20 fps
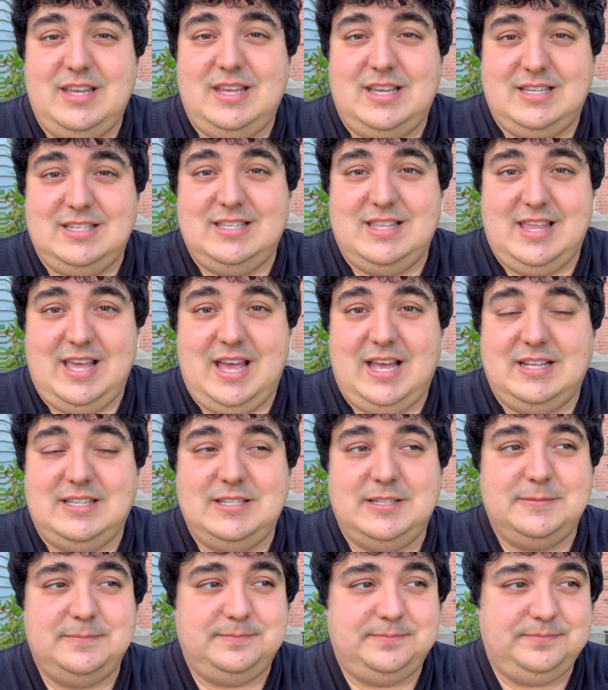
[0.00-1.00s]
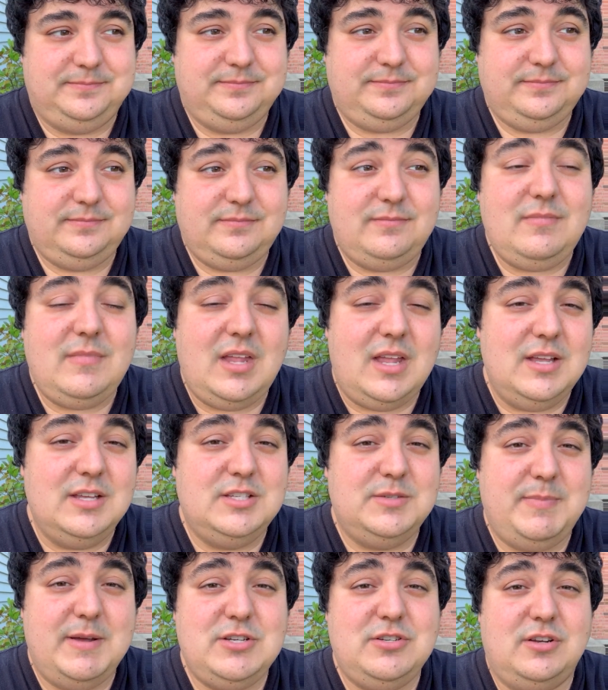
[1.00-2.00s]
is that,
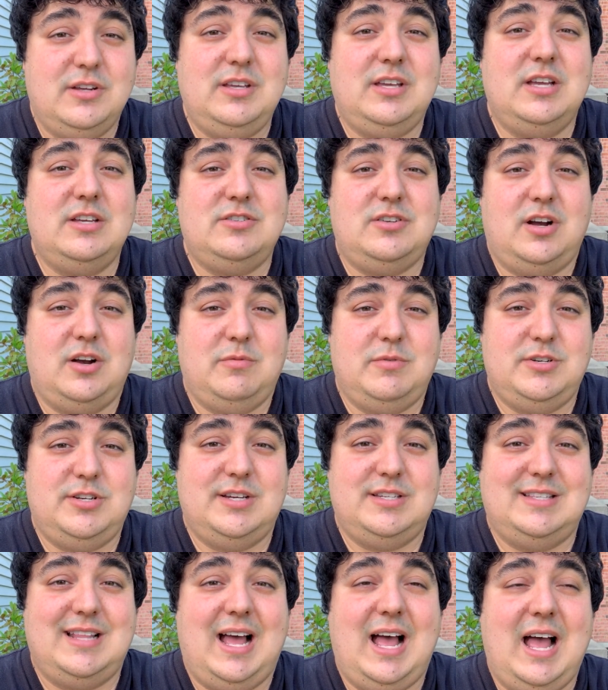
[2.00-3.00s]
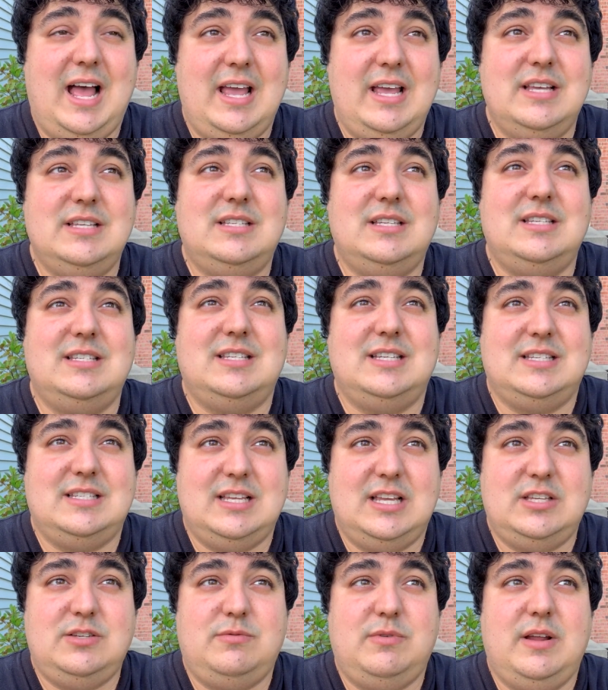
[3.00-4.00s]
especially in Kickstarter, which has the highest
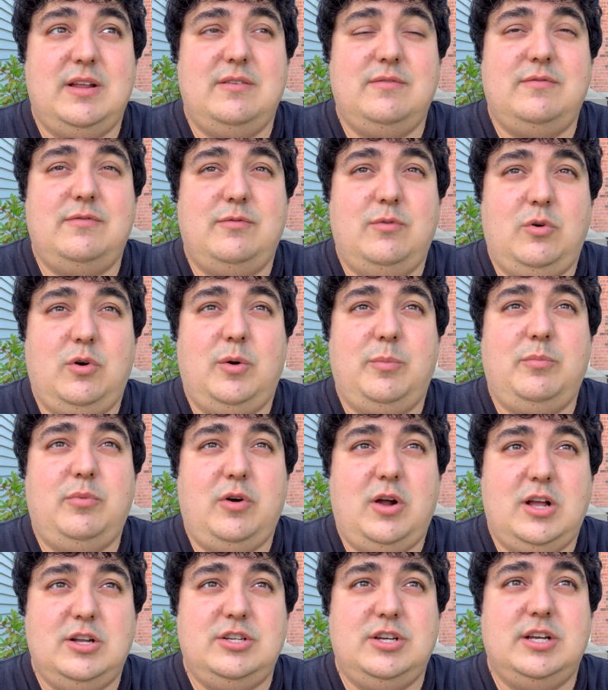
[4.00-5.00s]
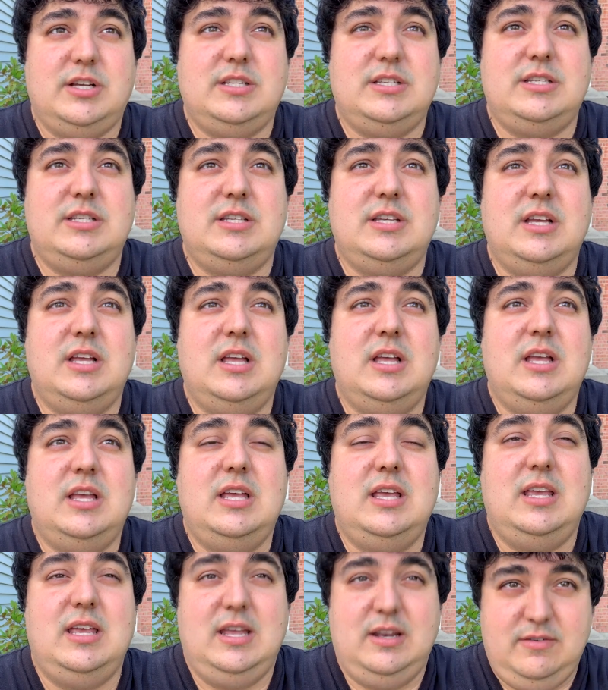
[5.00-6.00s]
success rate for projects
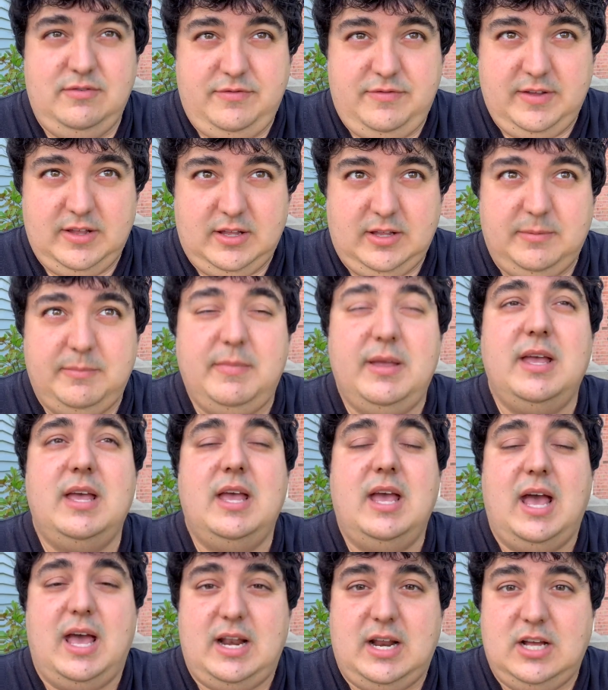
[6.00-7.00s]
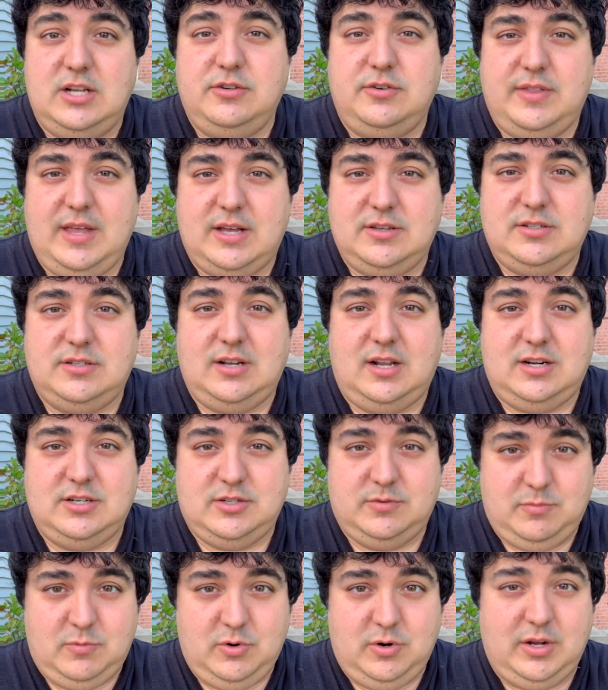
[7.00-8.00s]
in film at $100,000
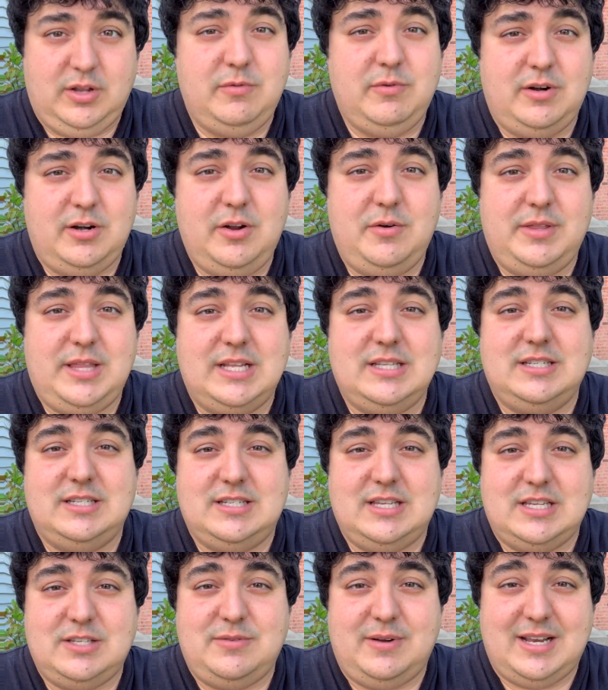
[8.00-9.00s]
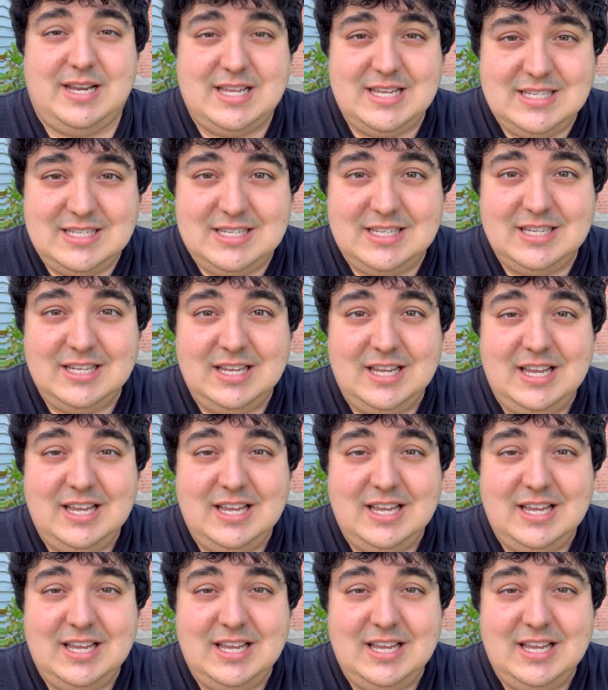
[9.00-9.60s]
or more, you want to know what that success rate is?